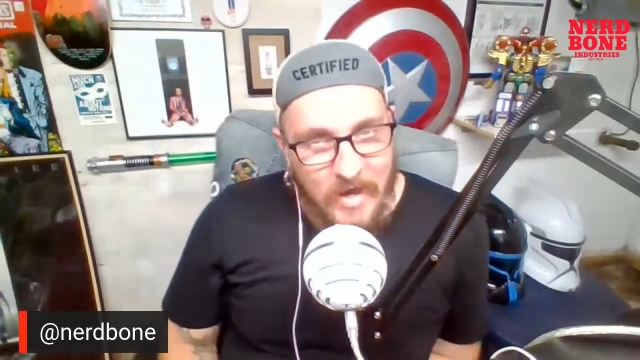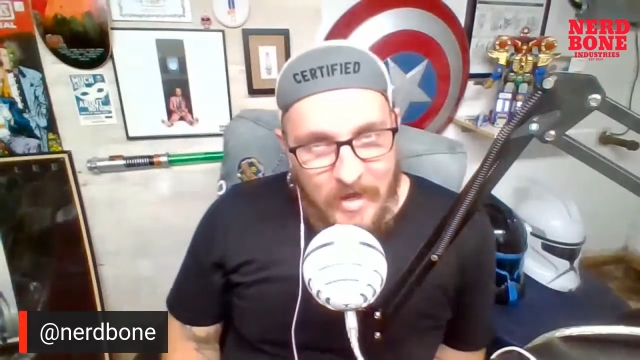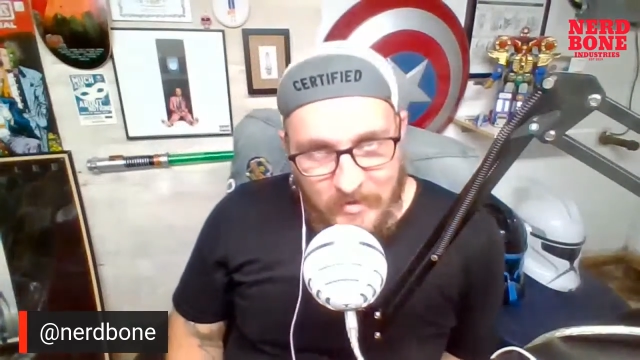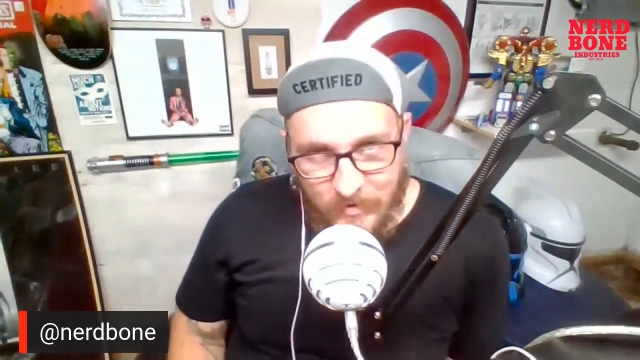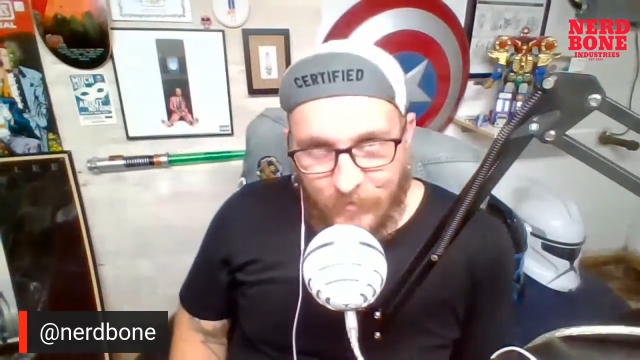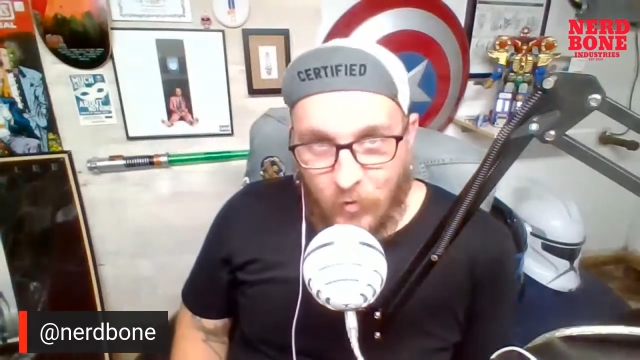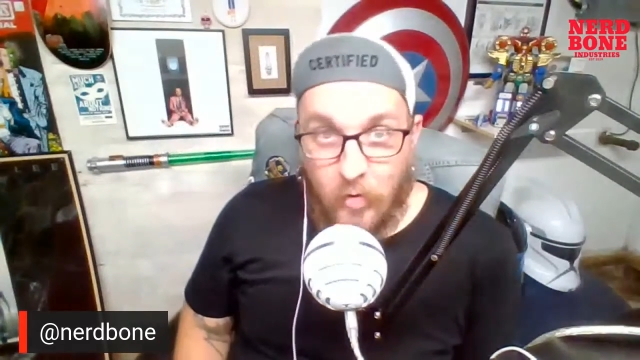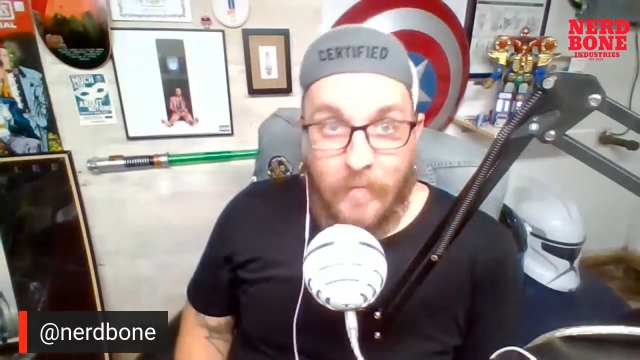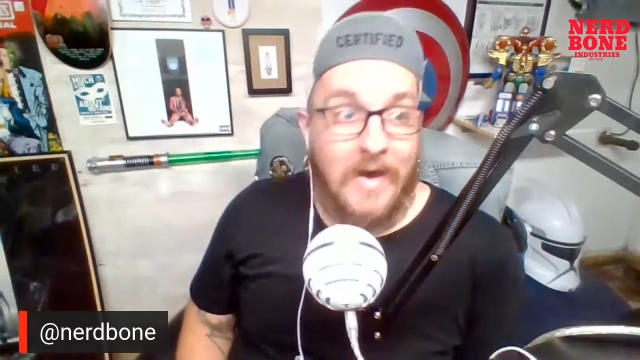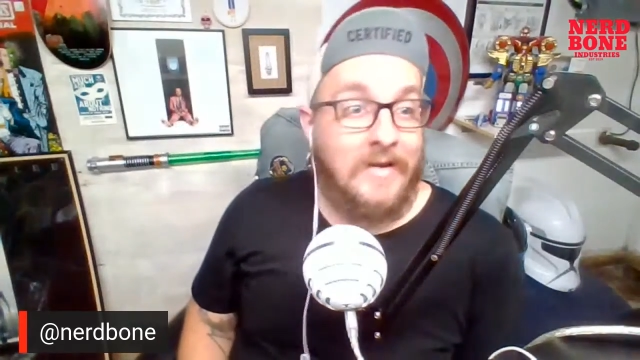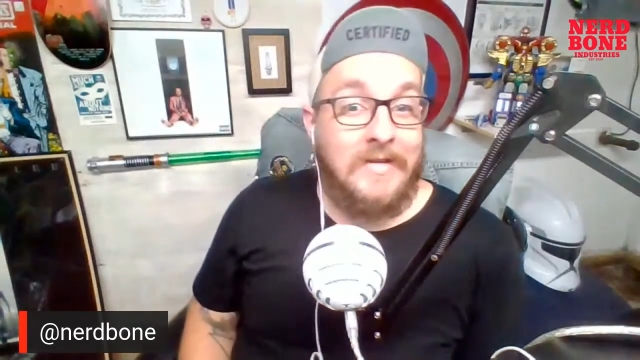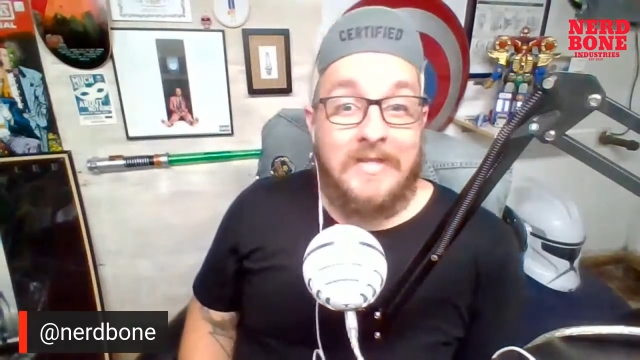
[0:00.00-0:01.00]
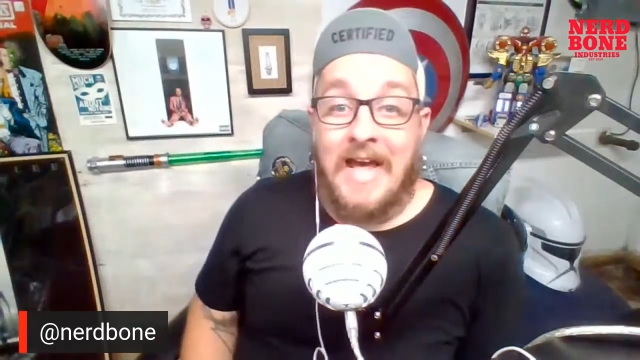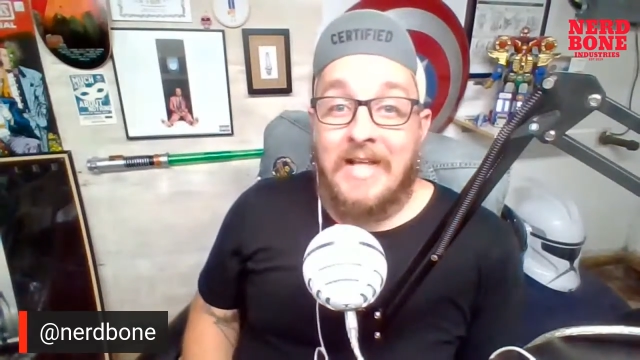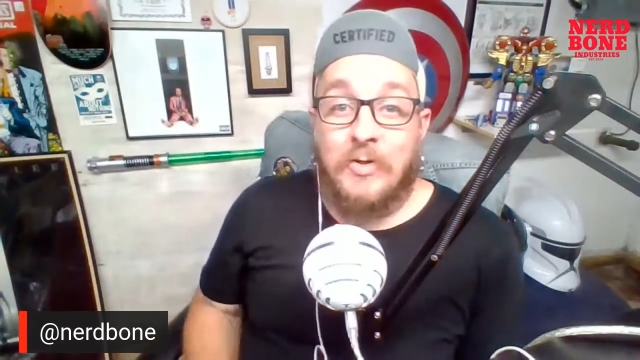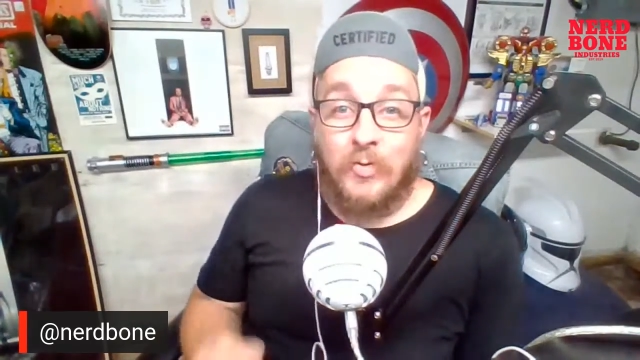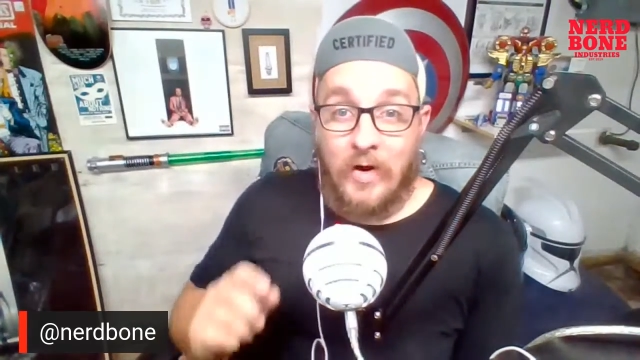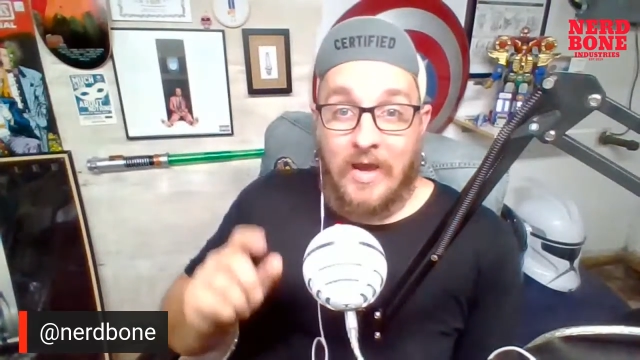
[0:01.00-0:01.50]
It's a format.
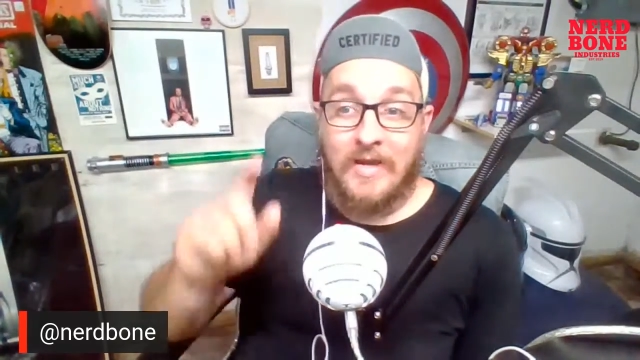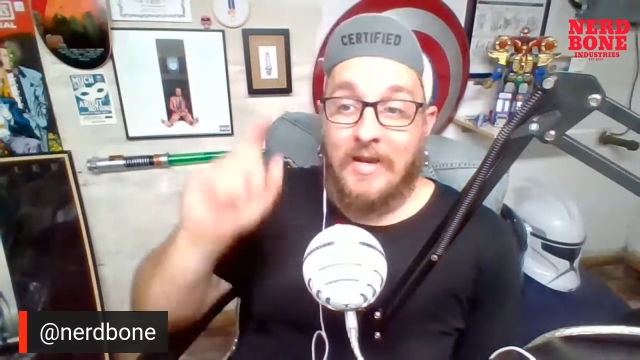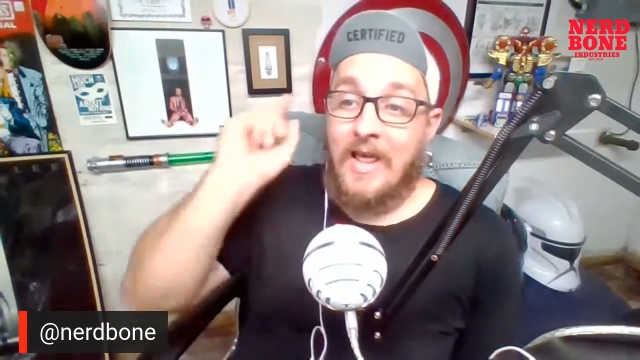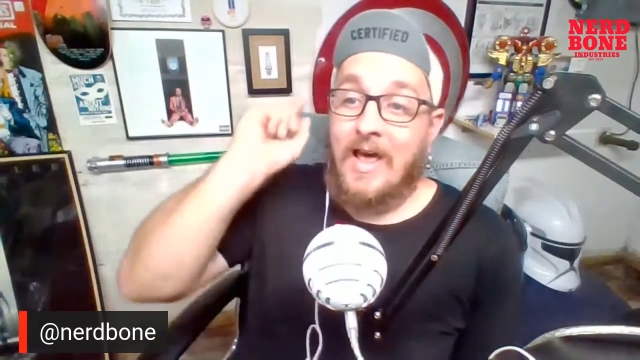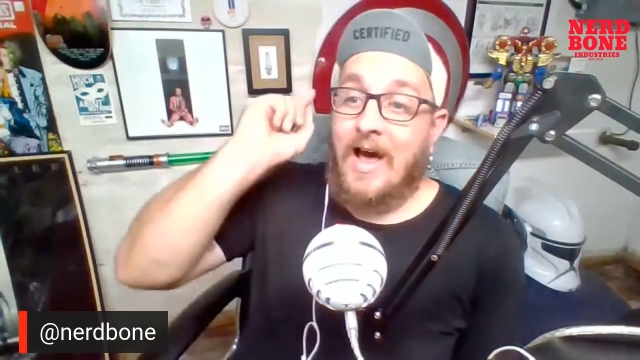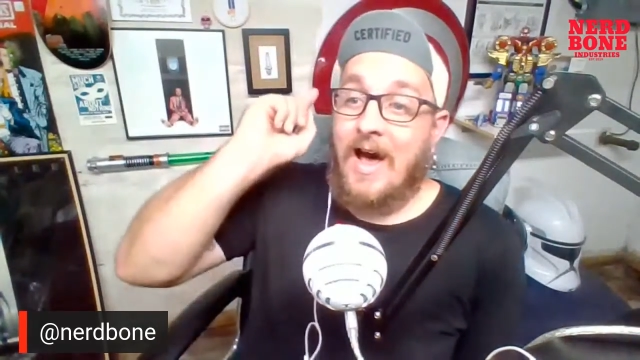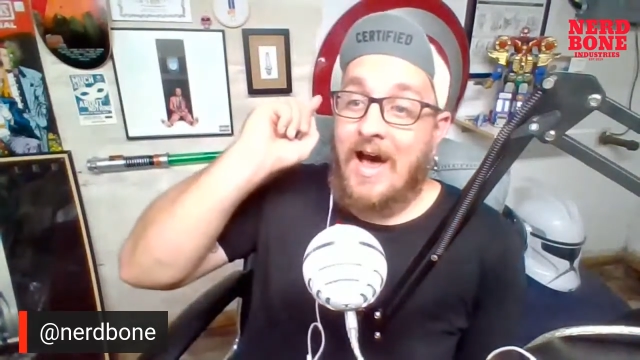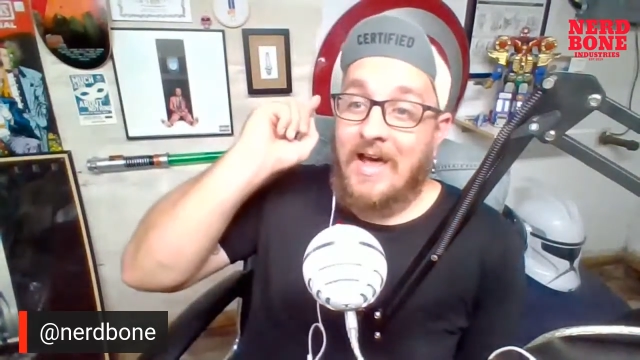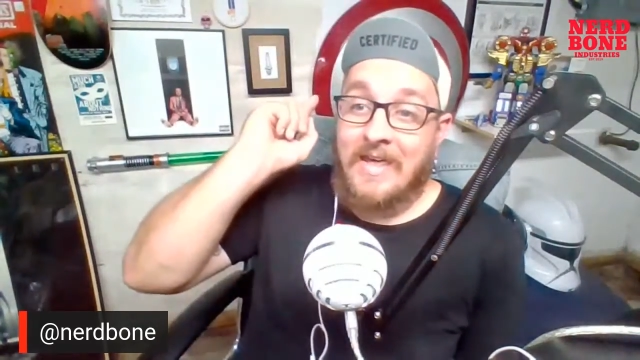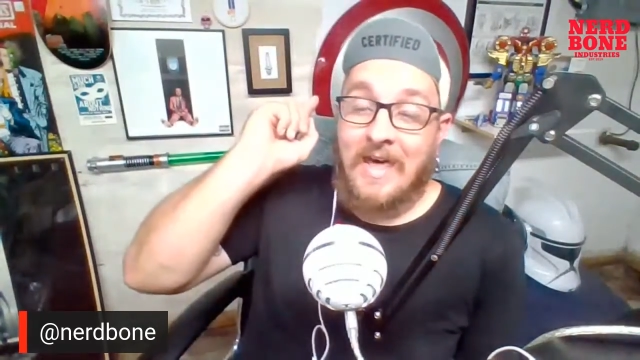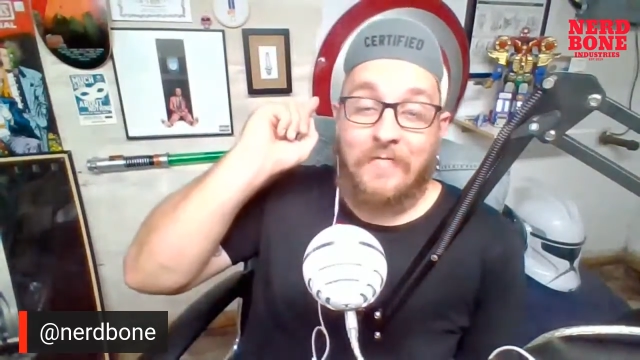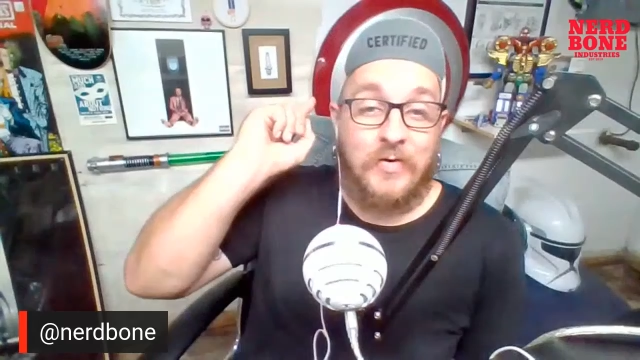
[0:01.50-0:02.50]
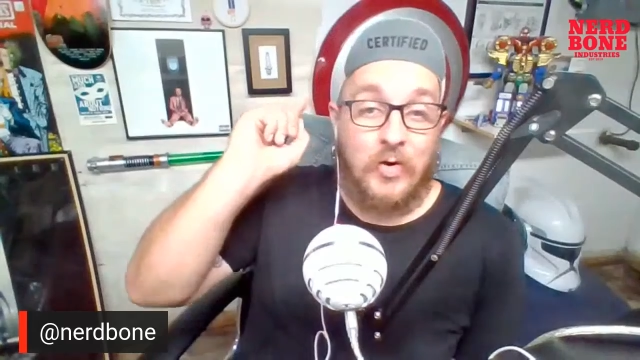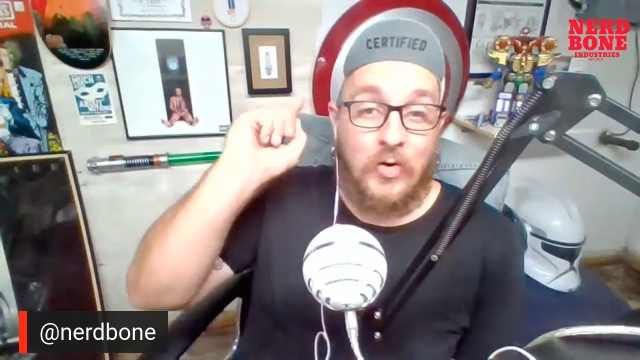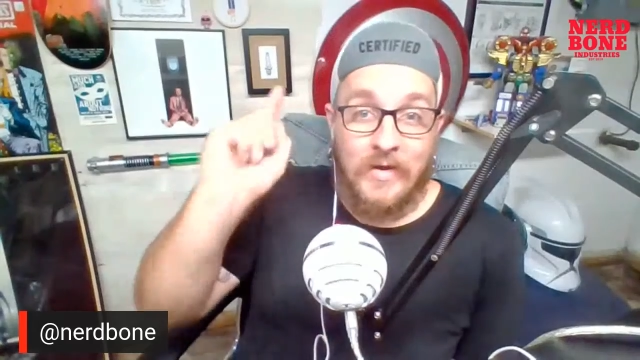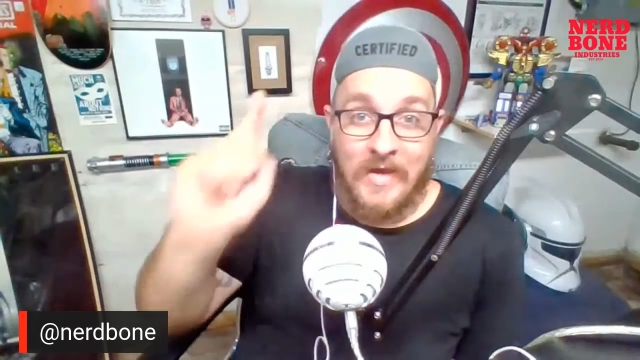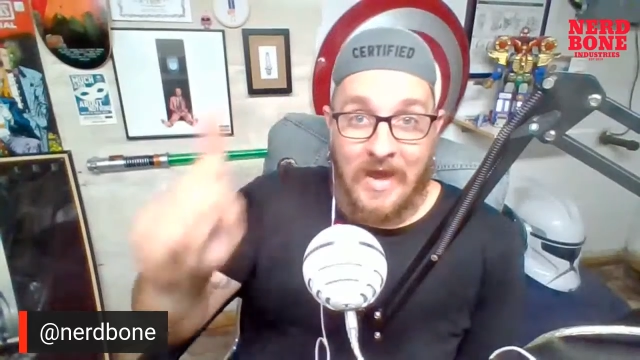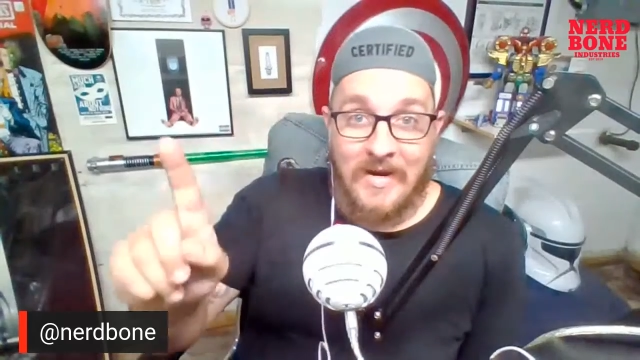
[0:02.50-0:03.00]
That's right. I have
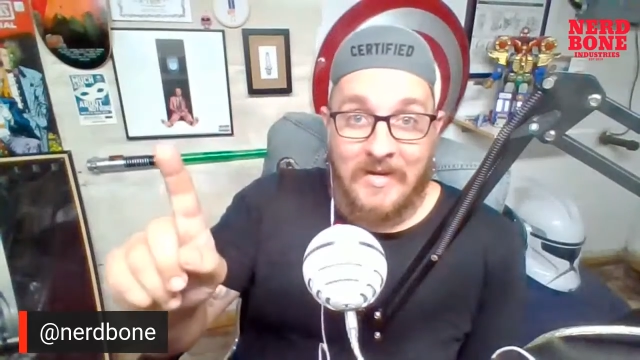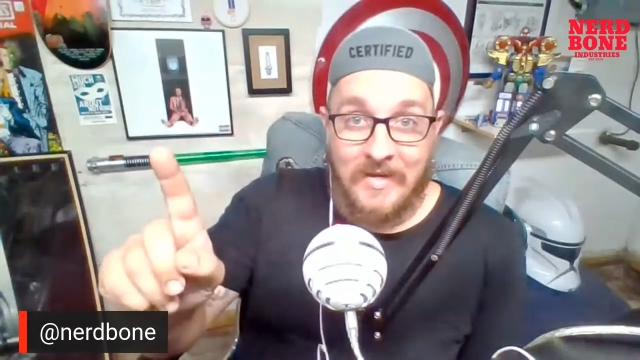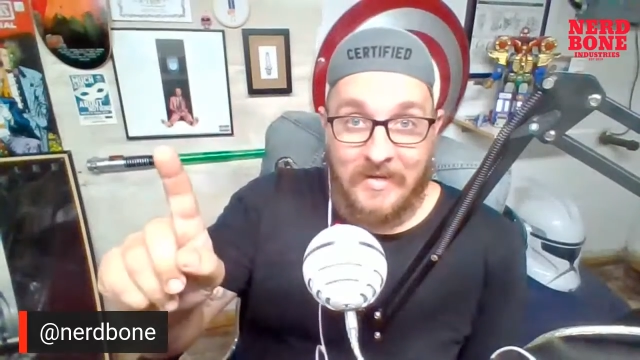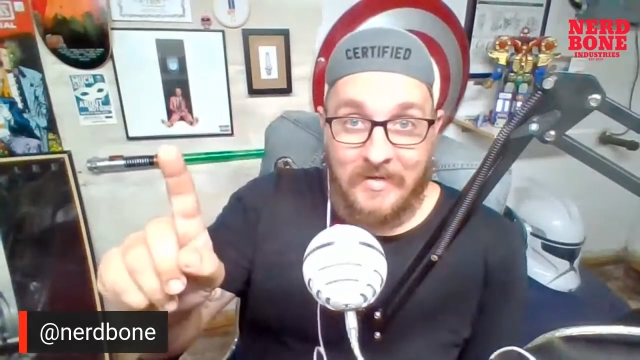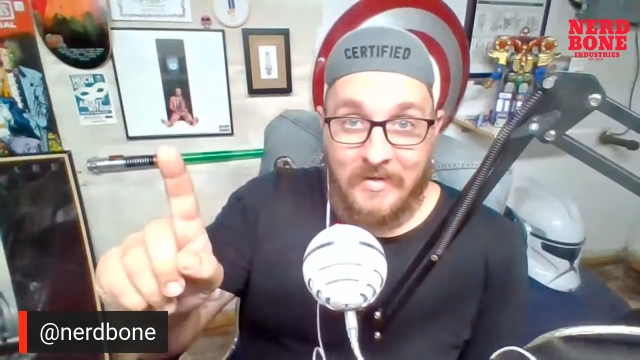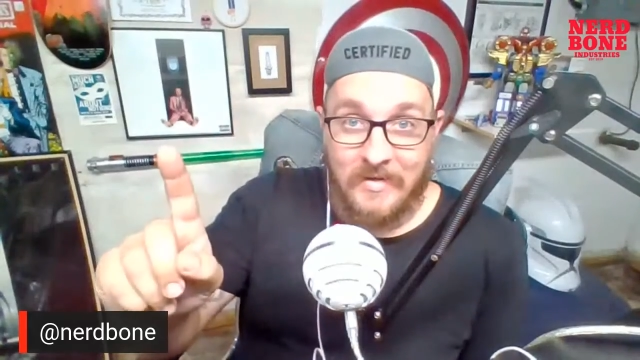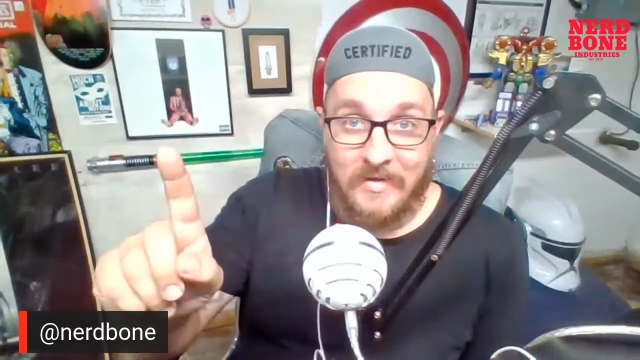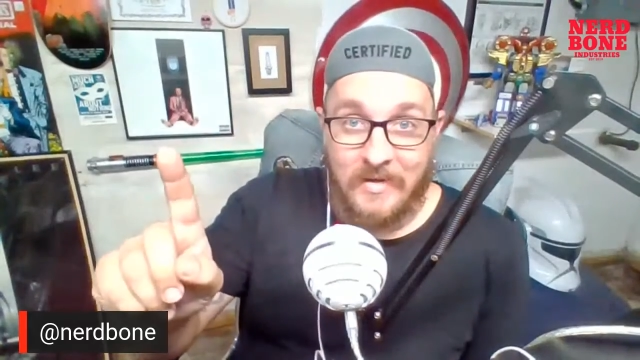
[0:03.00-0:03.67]
created